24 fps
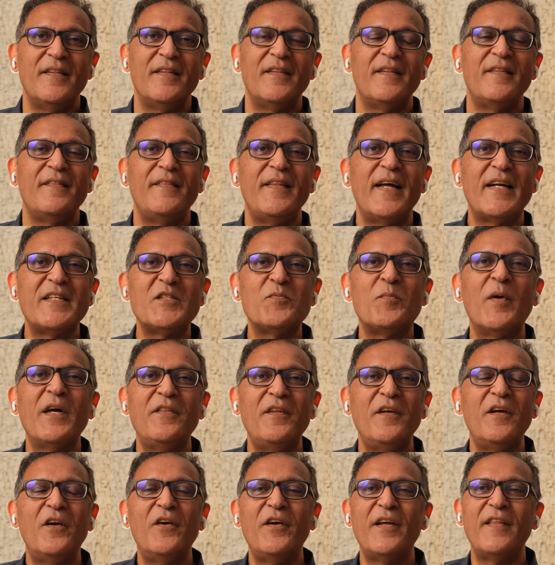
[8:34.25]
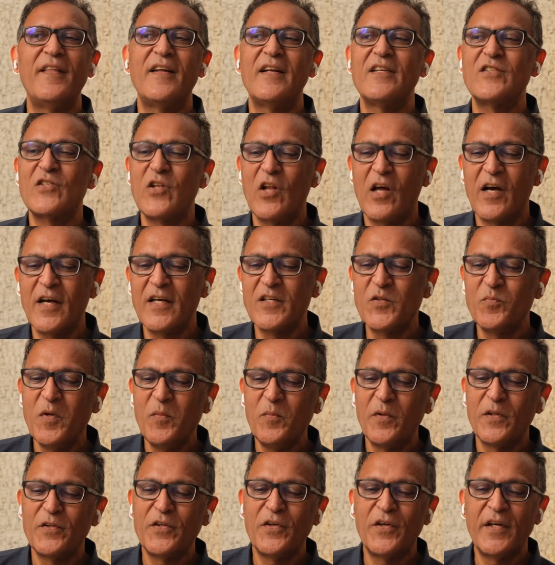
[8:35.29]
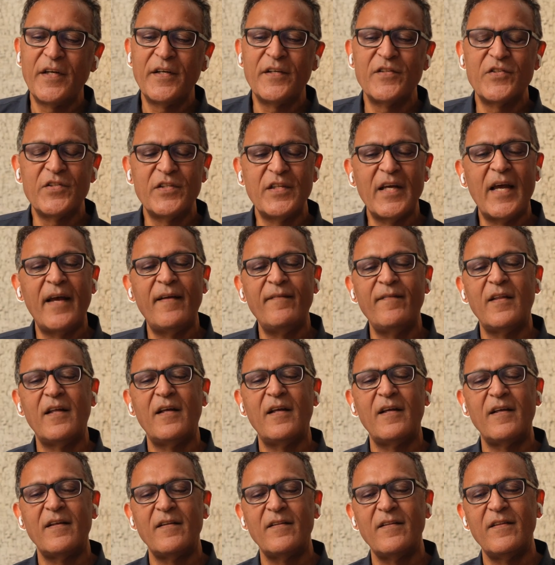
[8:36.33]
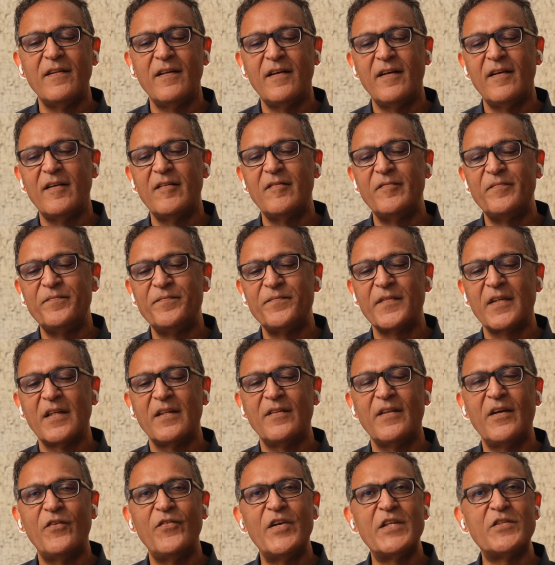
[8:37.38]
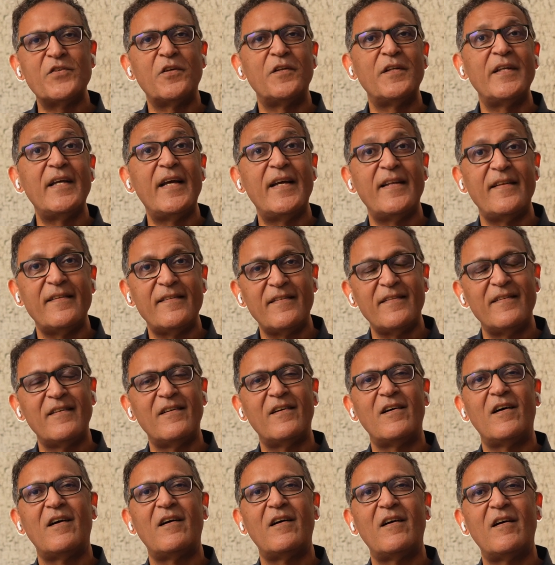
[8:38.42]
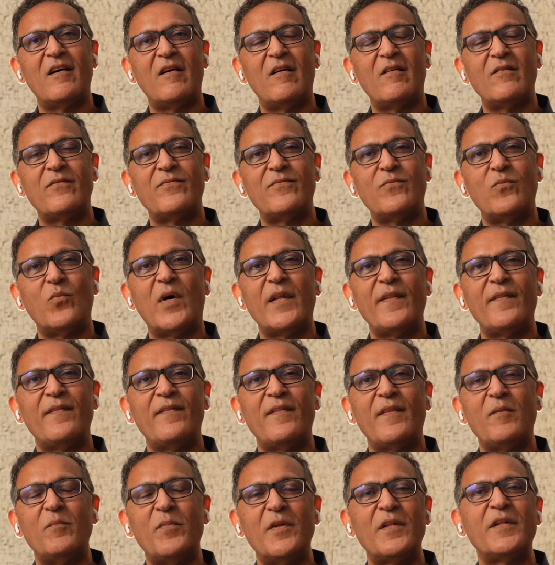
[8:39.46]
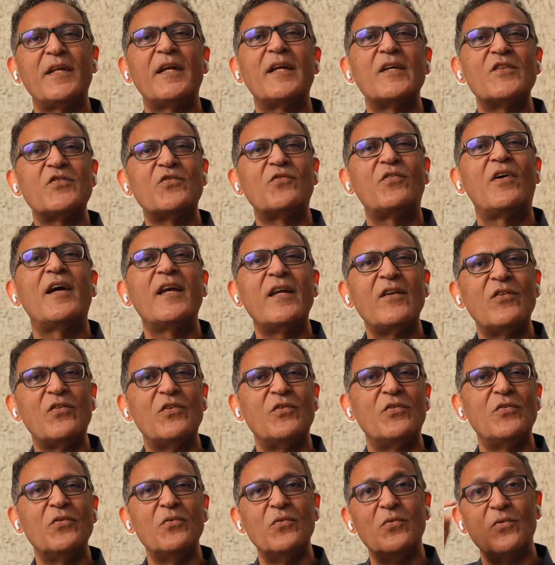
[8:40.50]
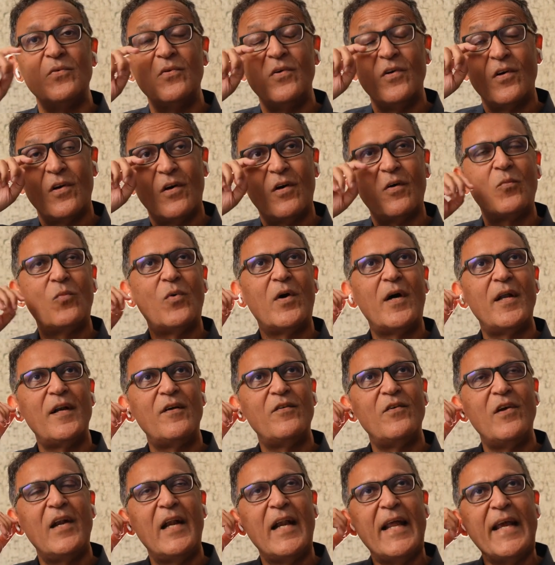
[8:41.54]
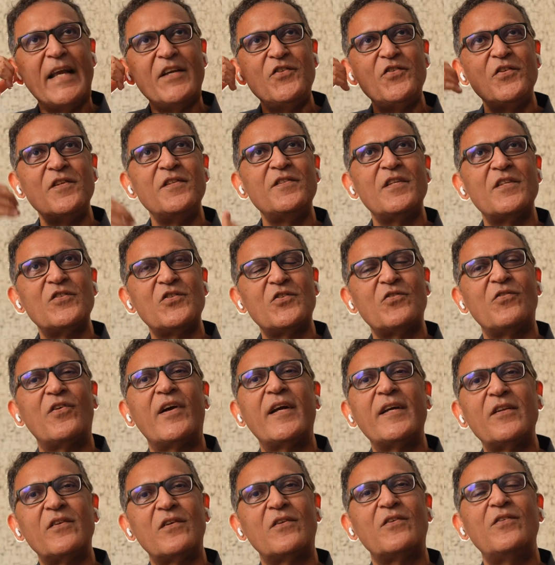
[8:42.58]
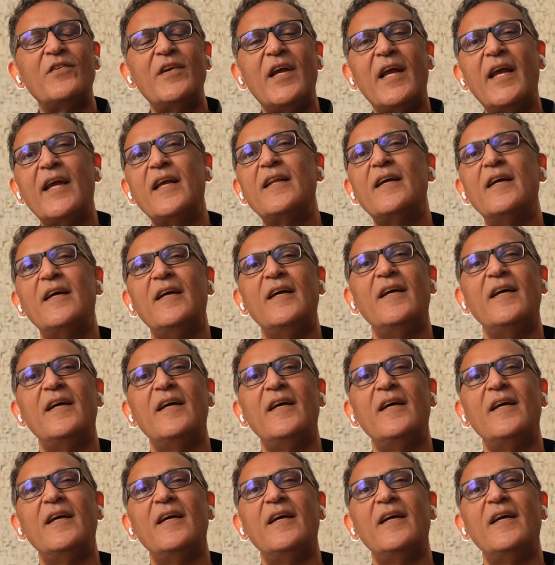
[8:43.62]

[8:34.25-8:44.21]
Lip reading: That's my theory, that as long as people don't understand the raison d'etre of what the building is trying to do or what relations it's trying to create,